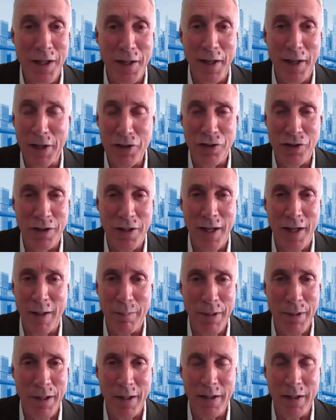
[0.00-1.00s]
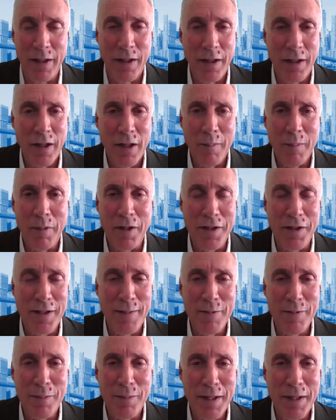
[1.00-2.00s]
election campaign, but
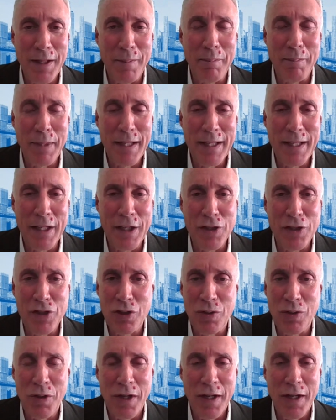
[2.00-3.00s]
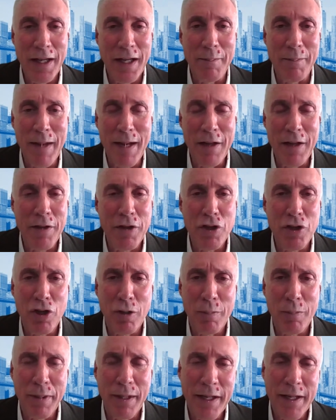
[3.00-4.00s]
seems to be a big issue in many of the
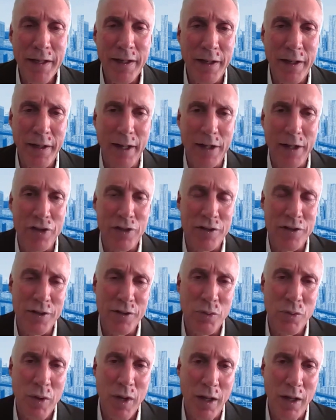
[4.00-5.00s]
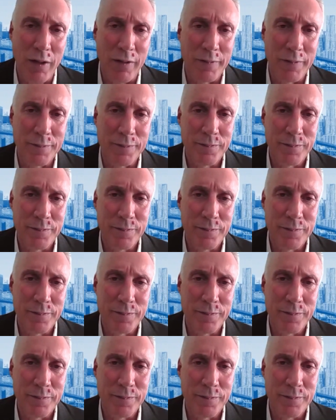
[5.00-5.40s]
European elections as well.